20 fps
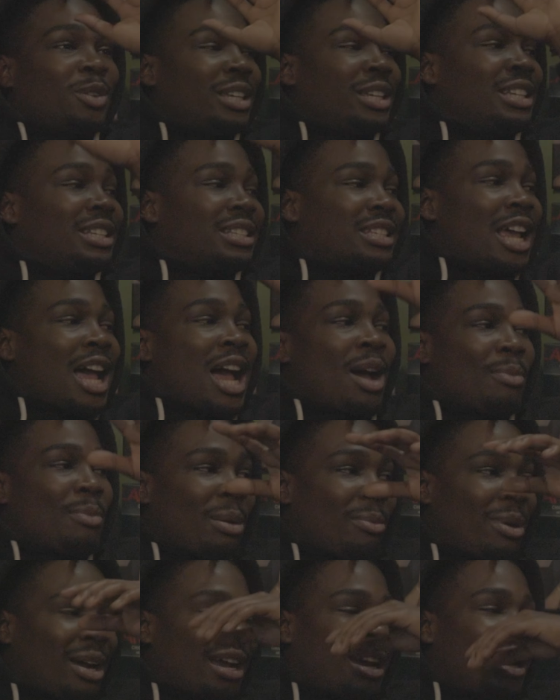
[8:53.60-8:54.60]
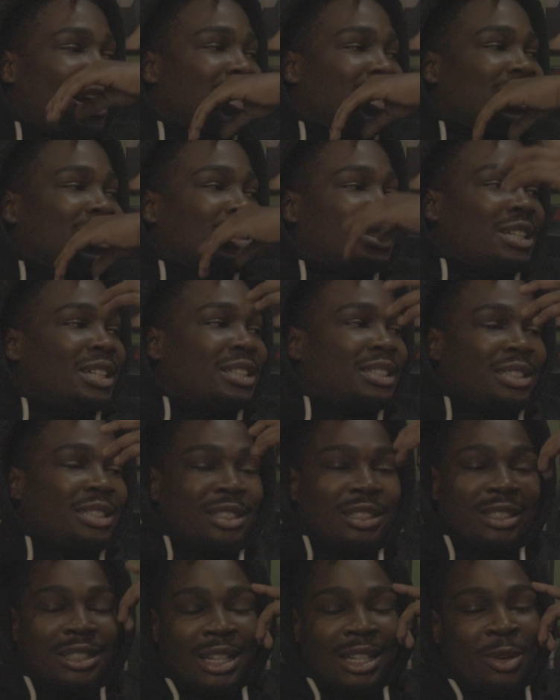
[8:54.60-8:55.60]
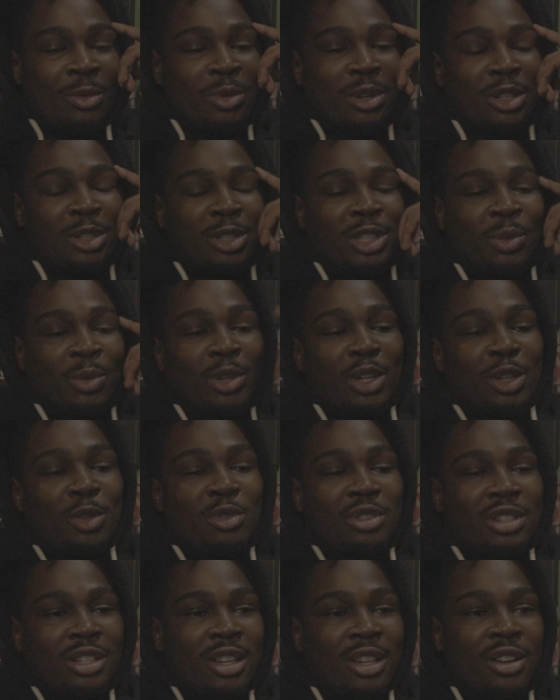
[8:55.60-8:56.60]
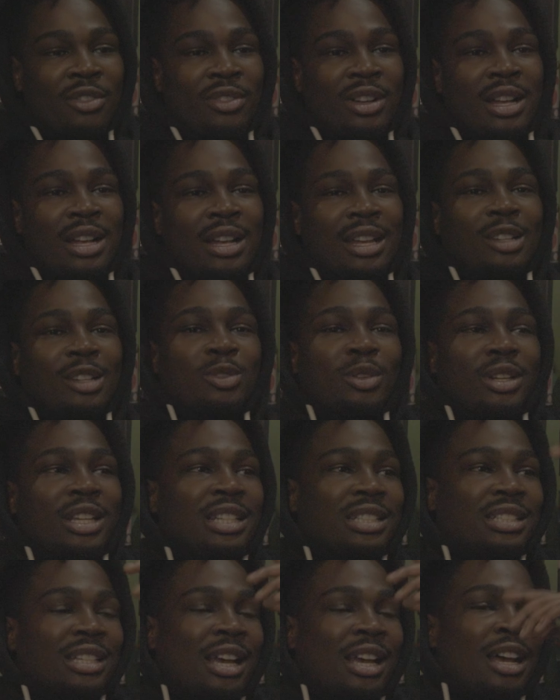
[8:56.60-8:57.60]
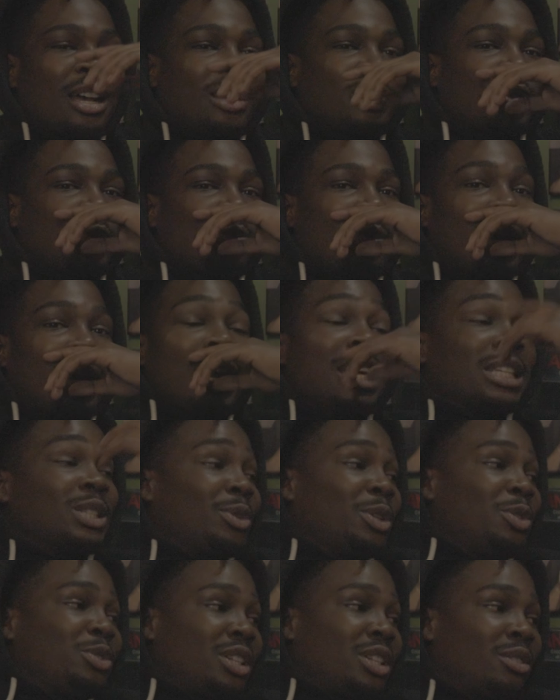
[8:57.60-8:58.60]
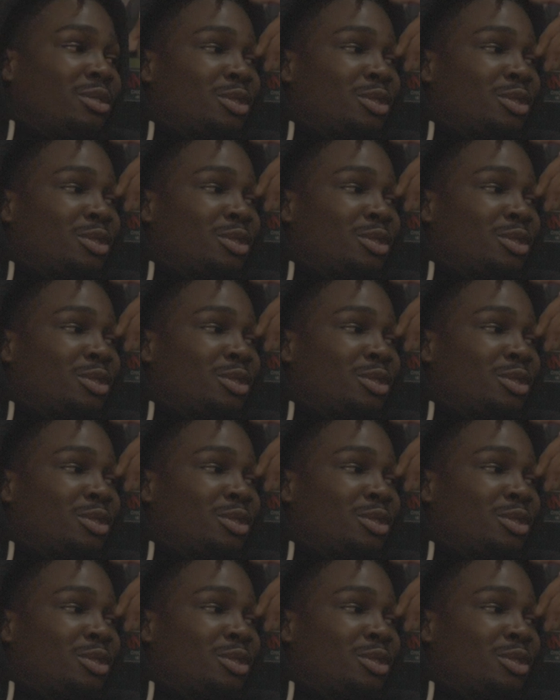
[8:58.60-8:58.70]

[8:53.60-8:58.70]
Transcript: the east side by my cousins because they went. she went to UCF. That's on the east side. So my cousin went to UCF